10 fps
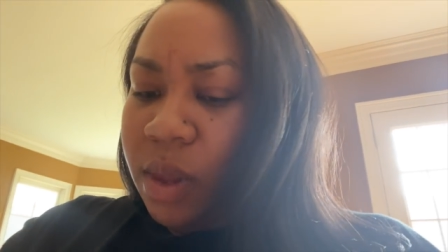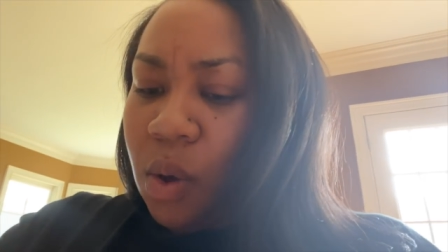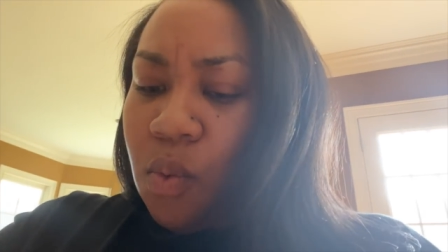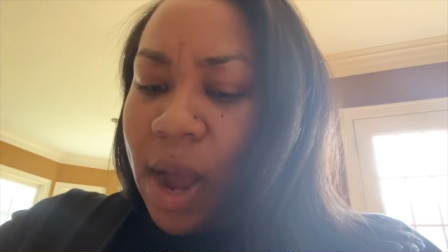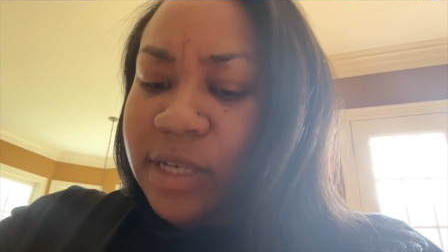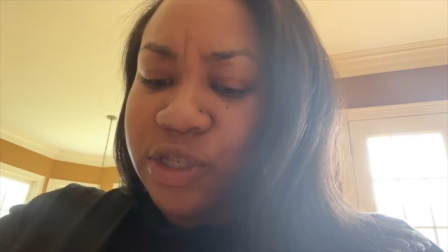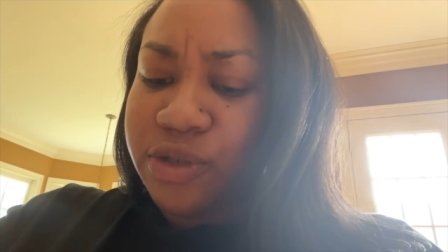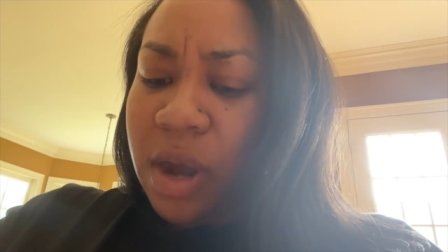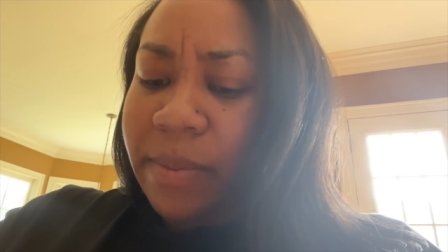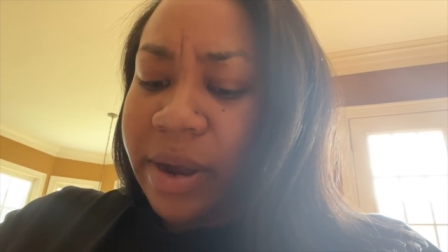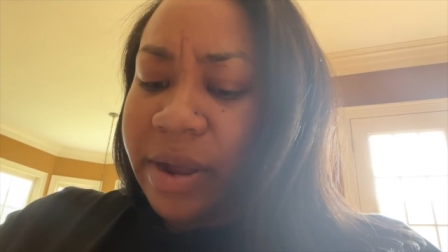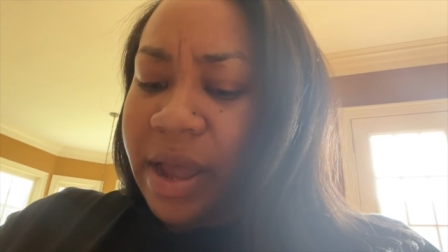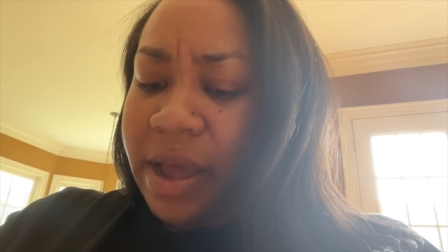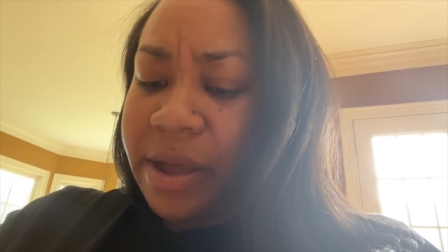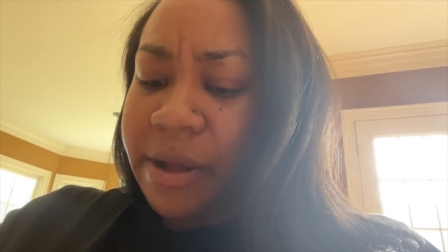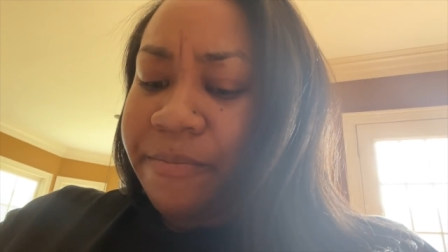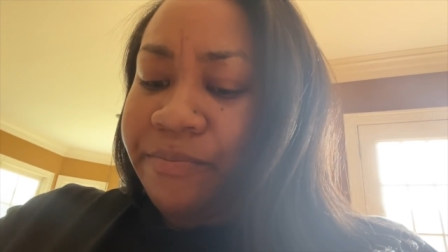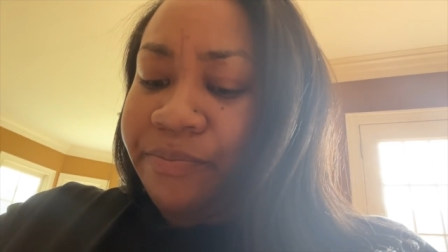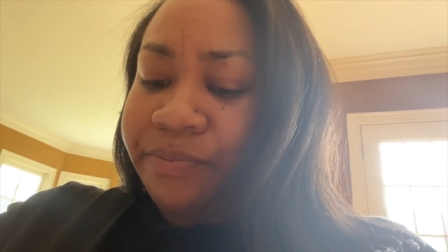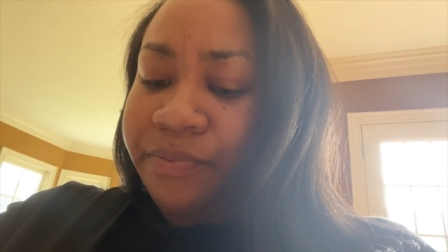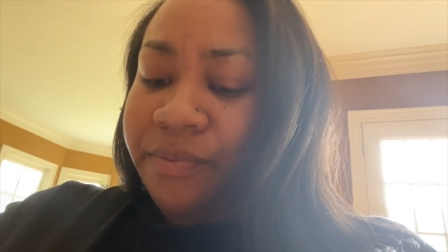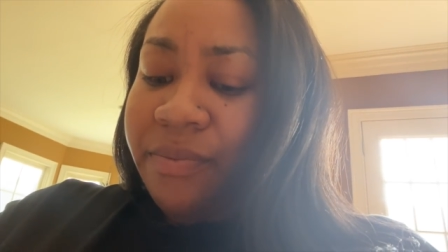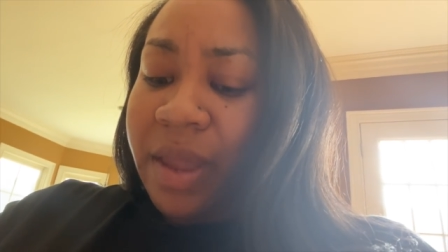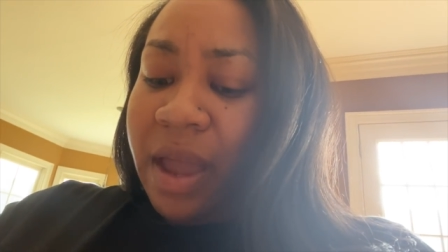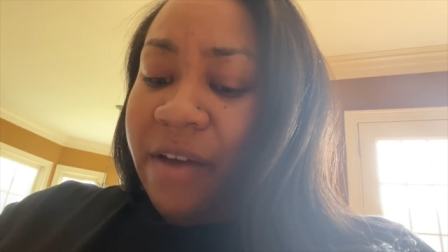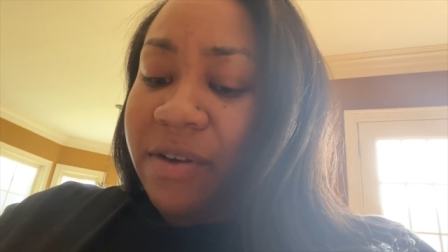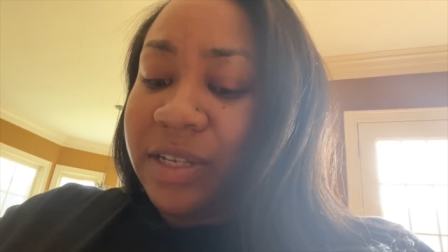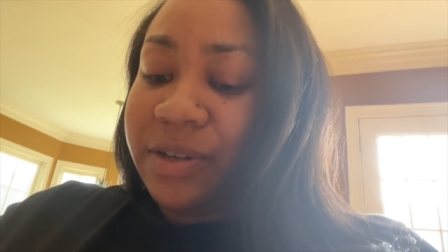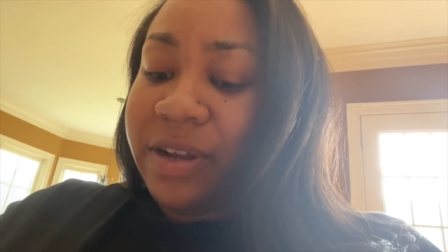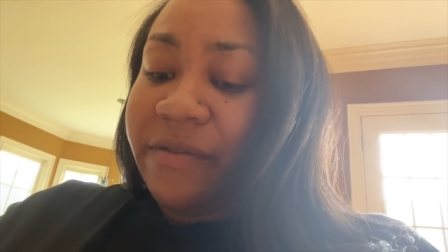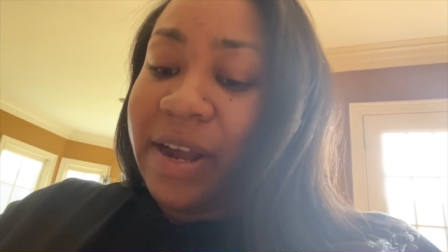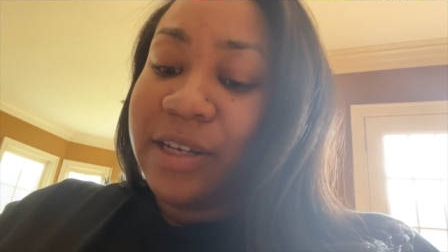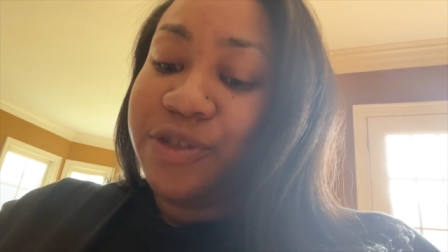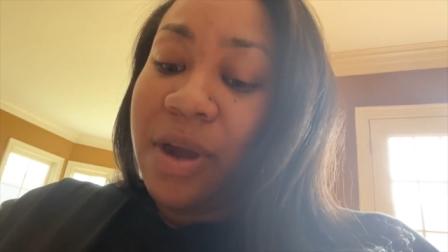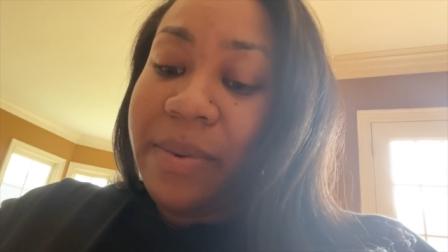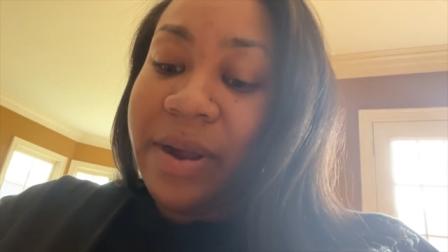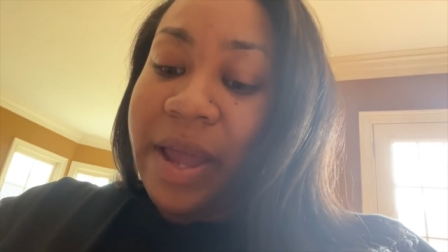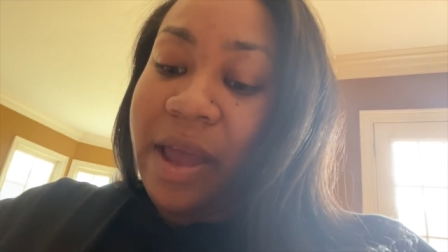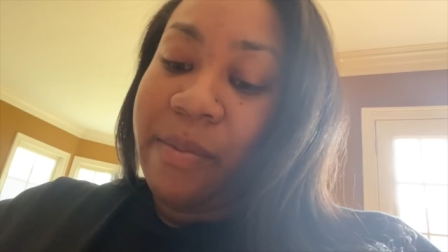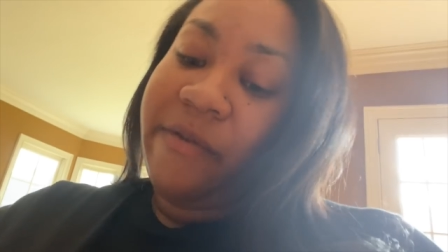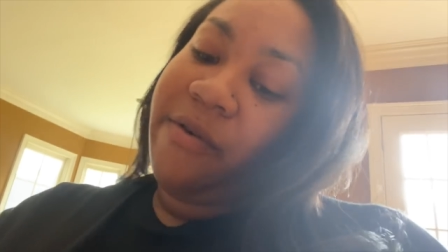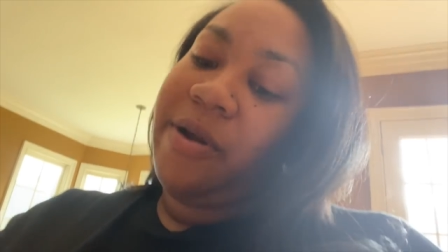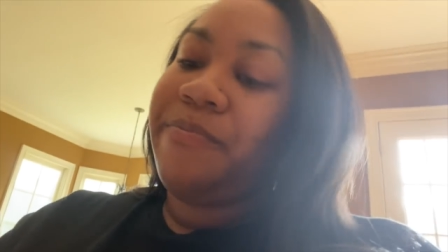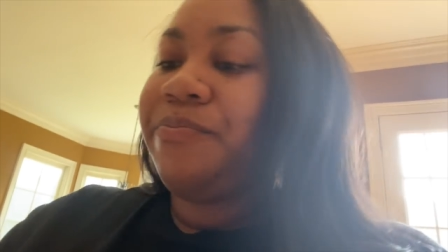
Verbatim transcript: white strawberry cake. I've also never had strawberry cake before.